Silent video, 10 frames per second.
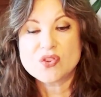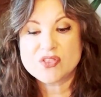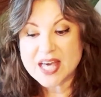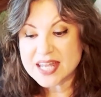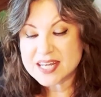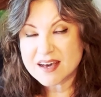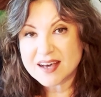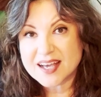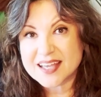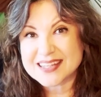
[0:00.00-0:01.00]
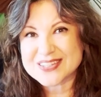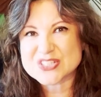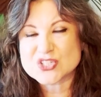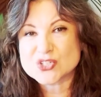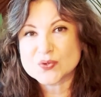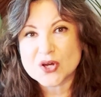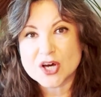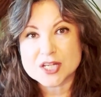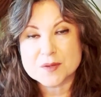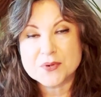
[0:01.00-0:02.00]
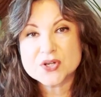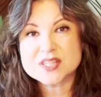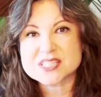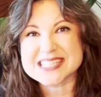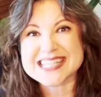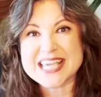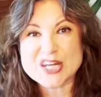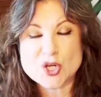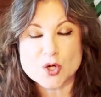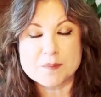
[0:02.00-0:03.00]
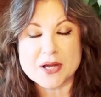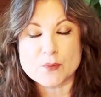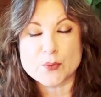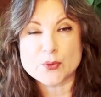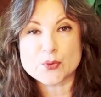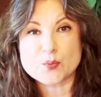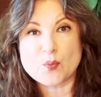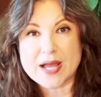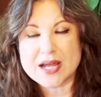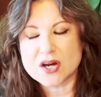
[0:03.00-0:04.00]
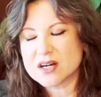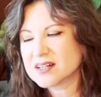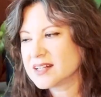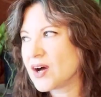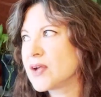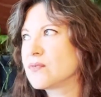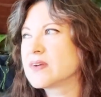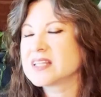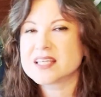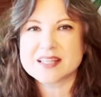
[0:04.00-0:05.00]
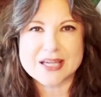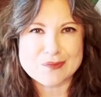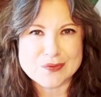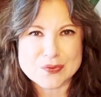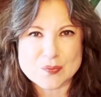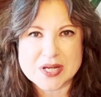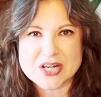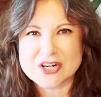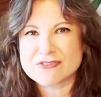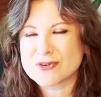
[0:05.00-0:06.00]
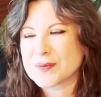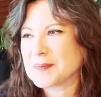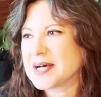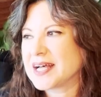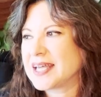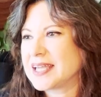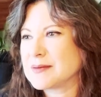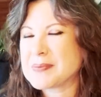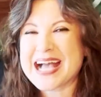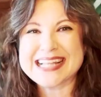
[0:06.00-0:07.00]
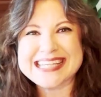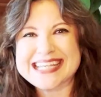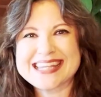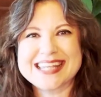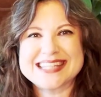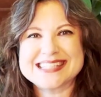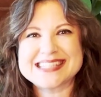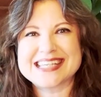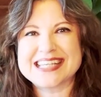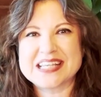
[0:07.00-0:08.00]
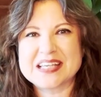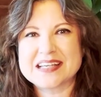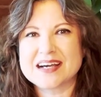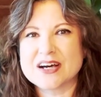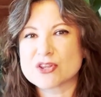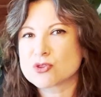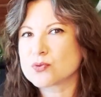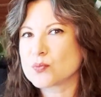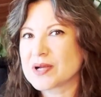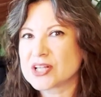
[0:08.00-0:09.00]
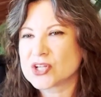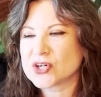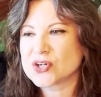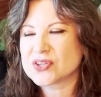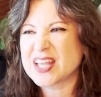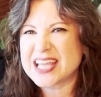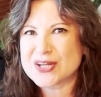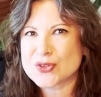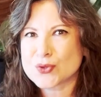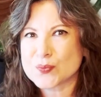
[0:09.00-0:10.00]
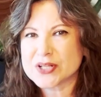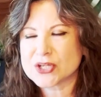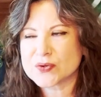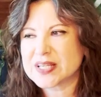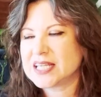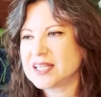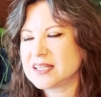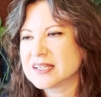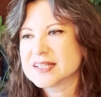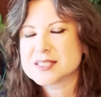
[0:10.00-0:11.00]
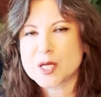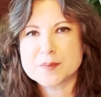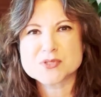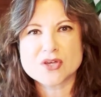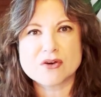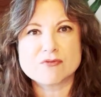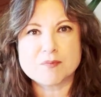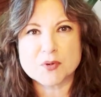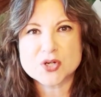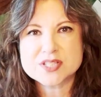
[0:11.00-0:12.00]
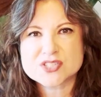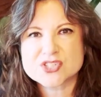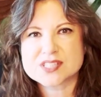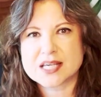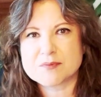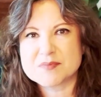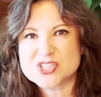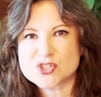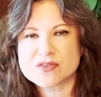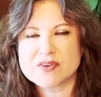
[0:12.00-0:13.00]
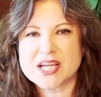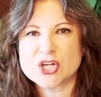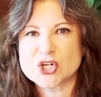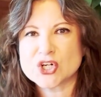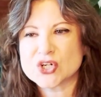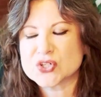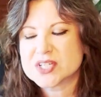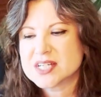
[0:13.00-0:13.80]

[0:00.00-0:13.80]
Then I listened to an audiobook. This is It Girl by Ruth Ware. Now, I really like Ruth Ware for my palate cleansing, thriller, light thrillery types of books. She's got a mystery writer.